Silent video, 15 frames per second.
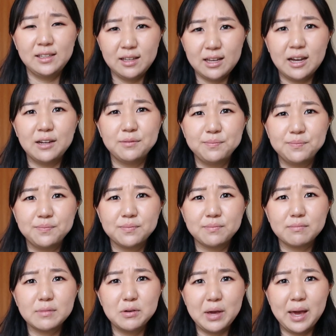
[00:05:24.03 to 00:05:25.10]
Yeah,
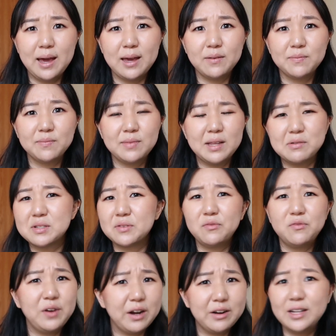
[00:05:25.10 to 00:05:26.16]
okay. That was a
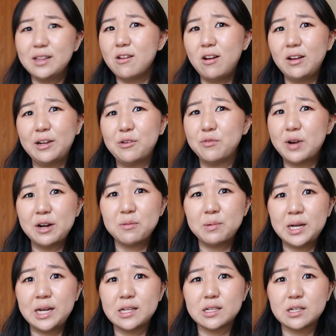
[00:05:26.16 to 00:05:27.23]
very long and
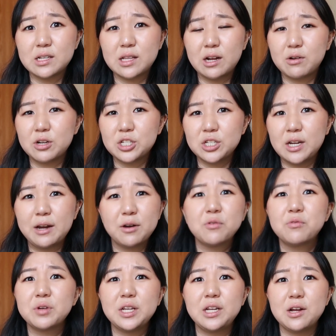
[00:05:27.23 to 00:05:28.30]
roundabout answer to that question. I
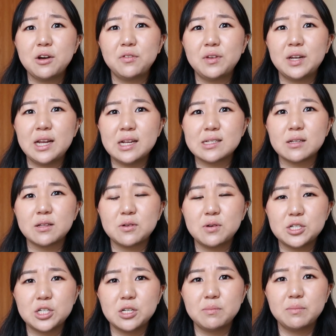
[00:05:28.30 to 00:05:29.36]
don't really know if it answered the
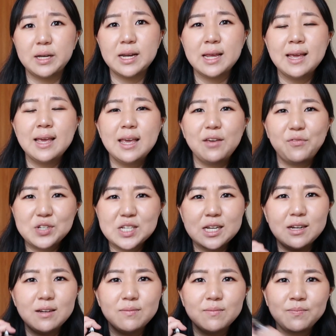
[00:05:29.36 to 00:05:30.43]
question, but if it
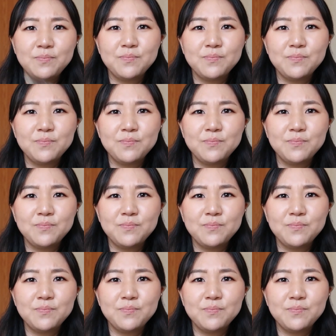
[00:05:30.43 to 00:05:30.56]
didn't,